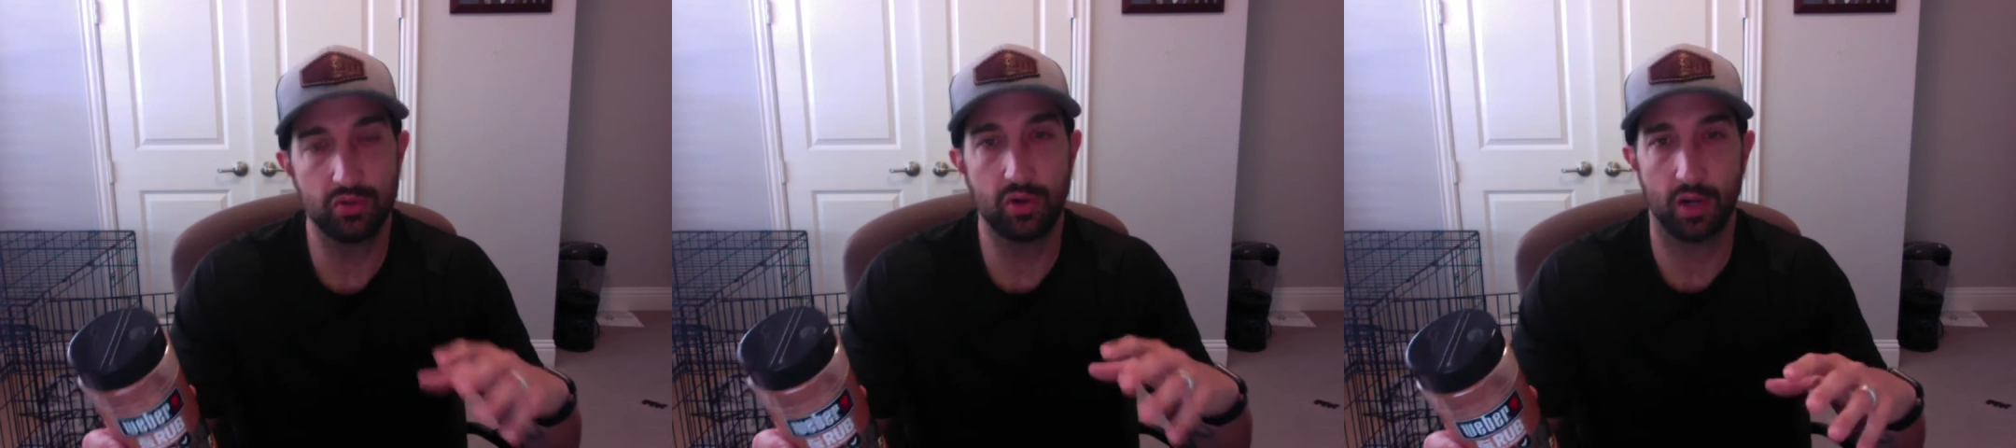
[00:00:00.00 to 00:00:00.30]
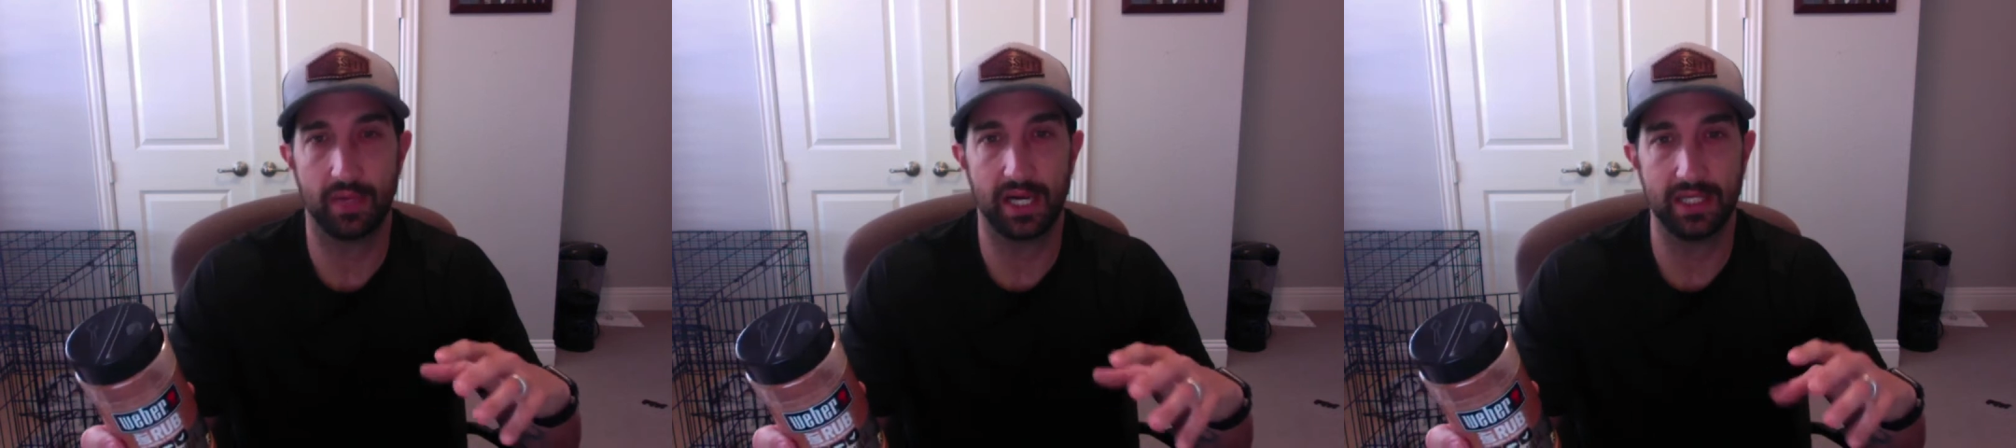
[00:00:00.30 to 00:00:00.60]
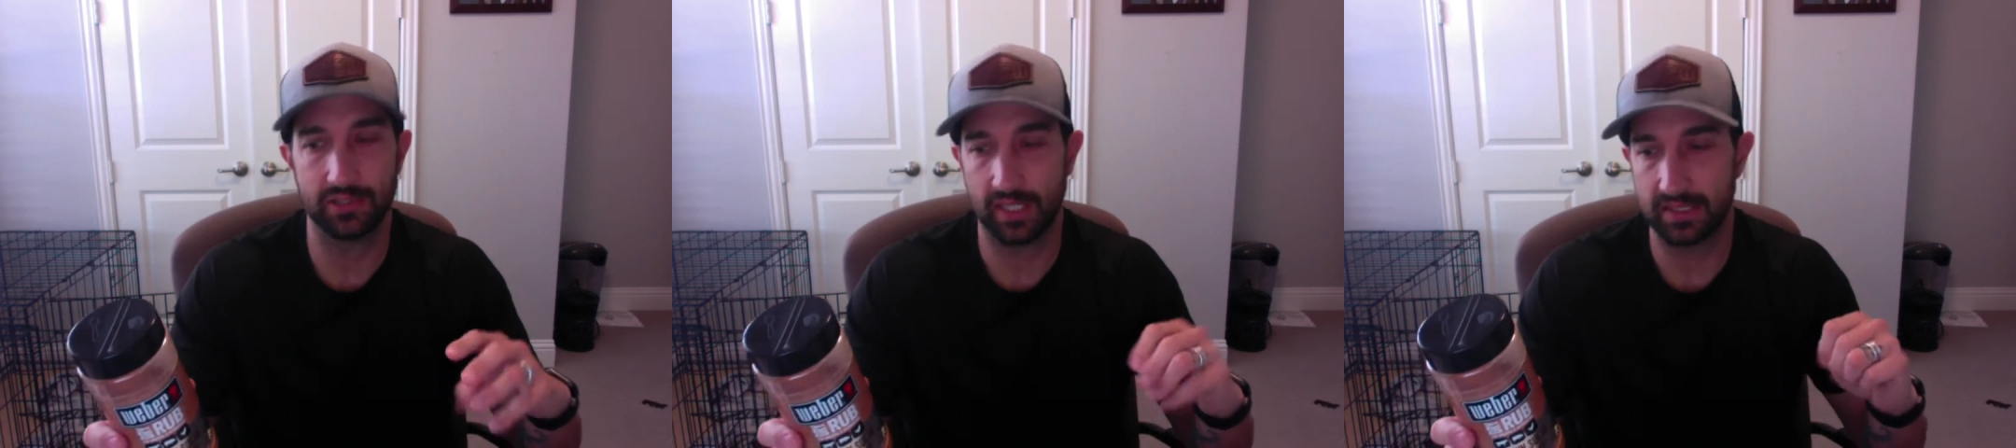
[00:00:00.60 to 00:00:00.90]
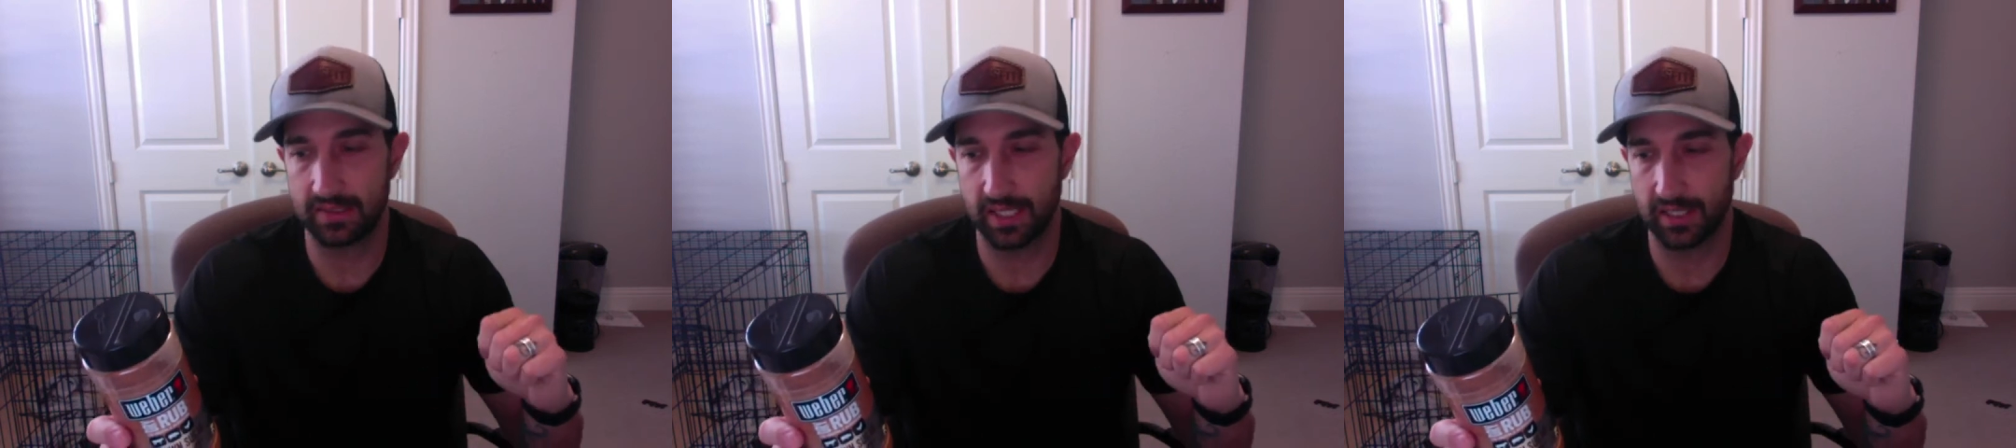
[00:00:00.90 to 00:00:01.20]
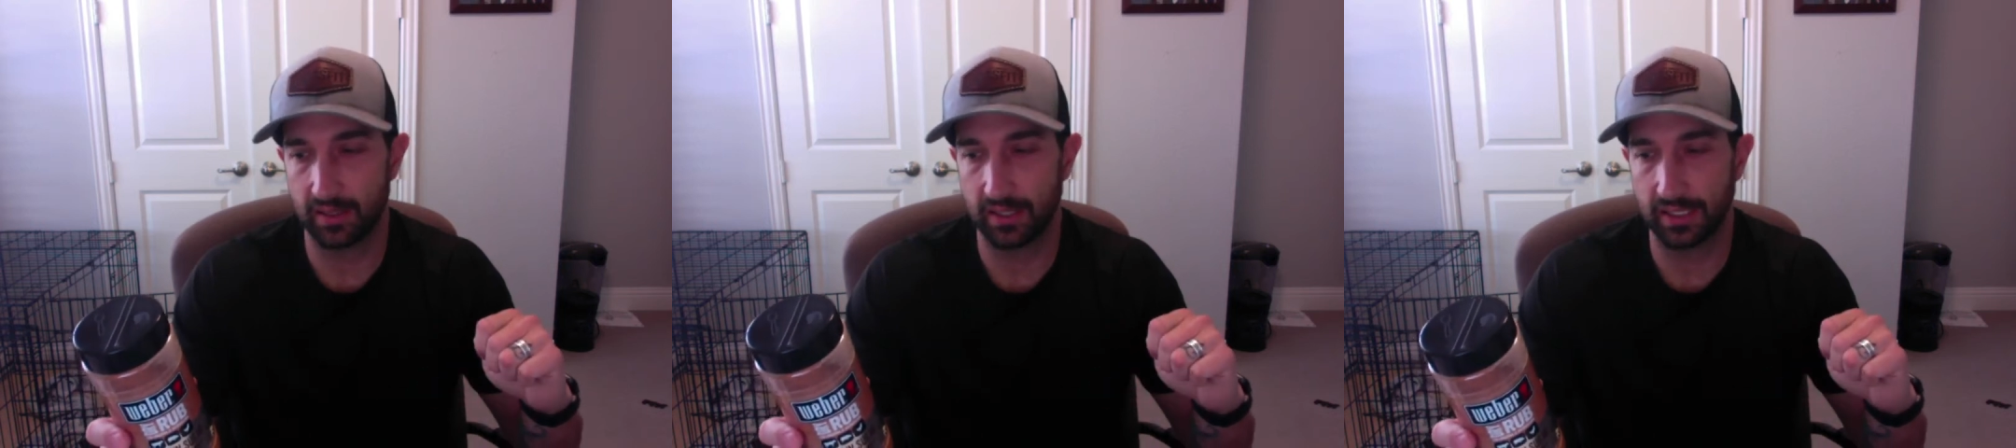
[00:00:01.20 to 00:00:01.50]
carbohydrates that
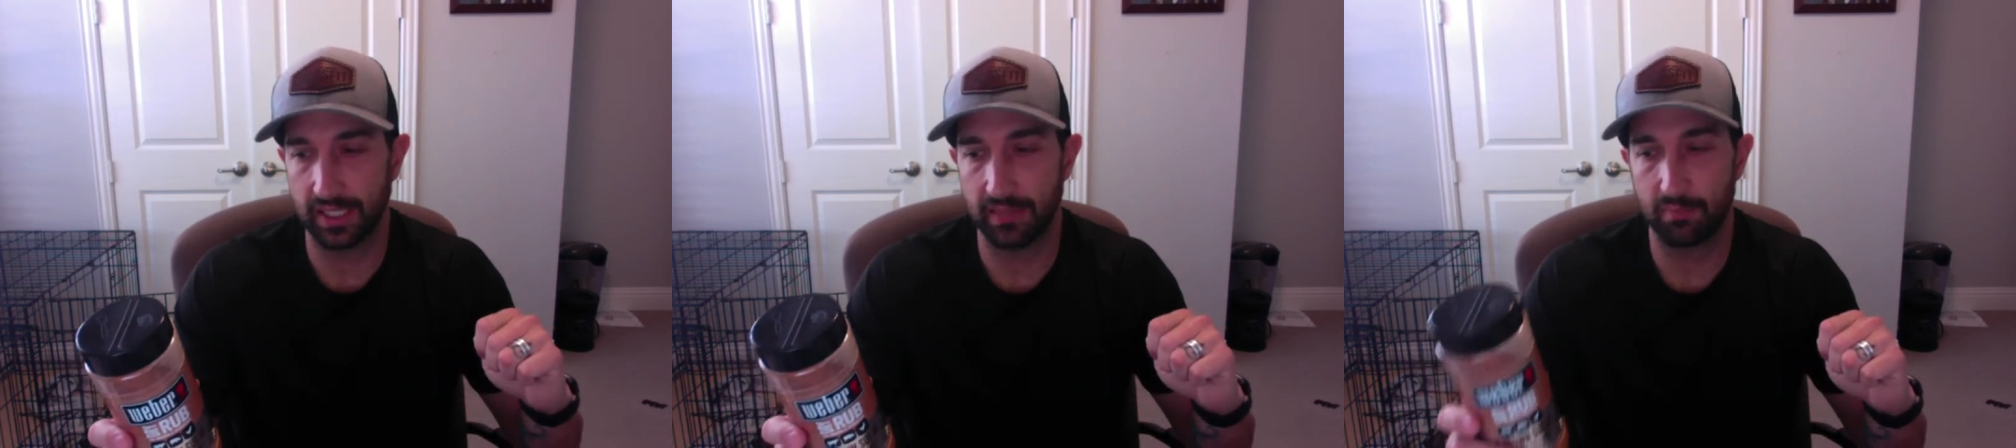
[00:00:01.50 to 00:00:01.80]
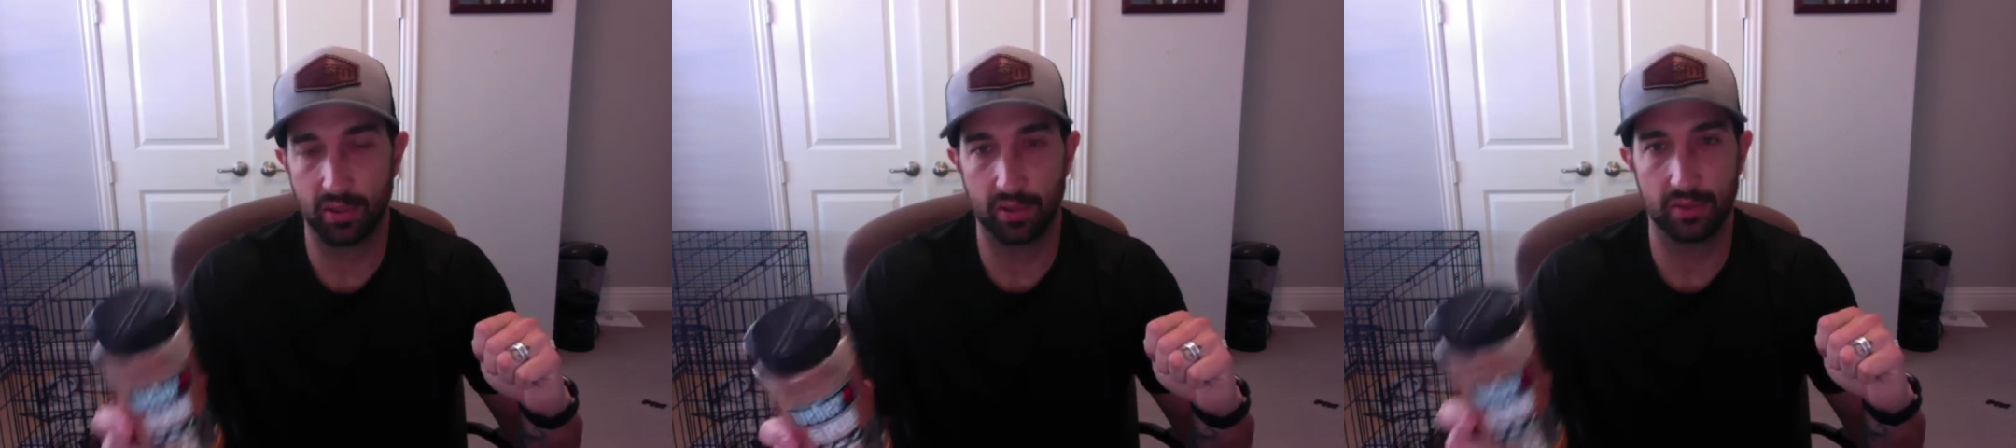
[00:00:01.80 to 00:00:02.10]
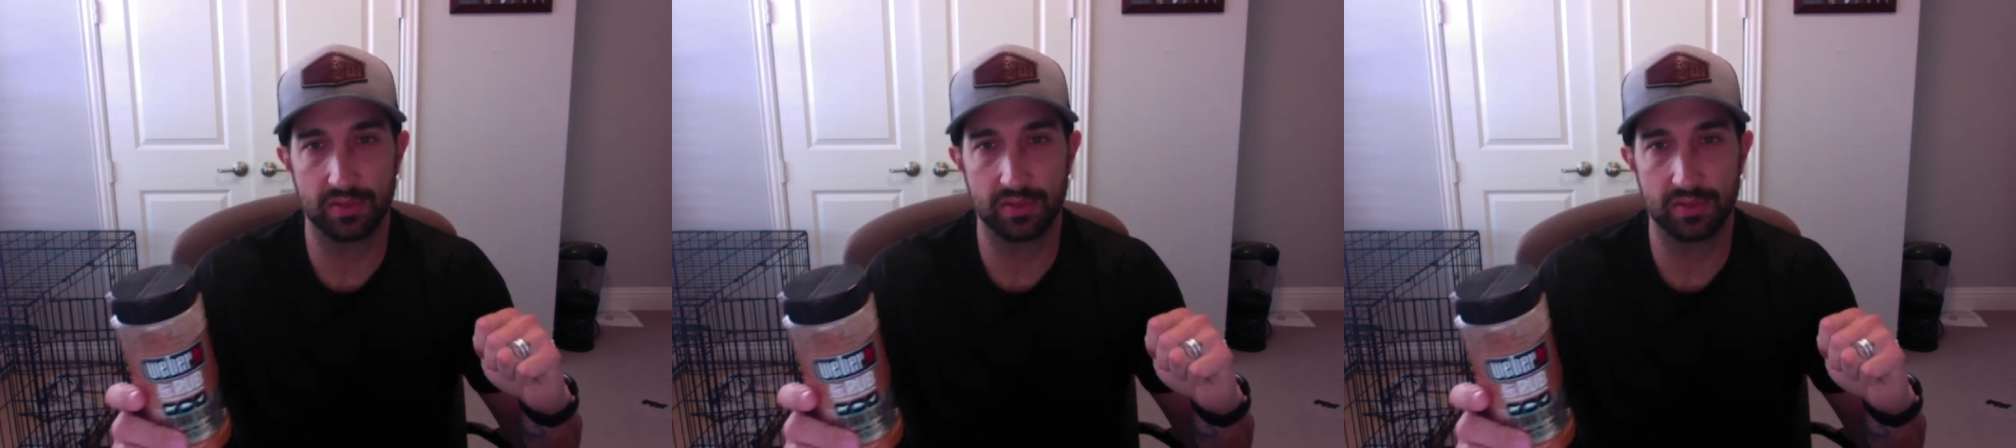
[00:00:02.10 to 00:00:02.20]
you're going to get per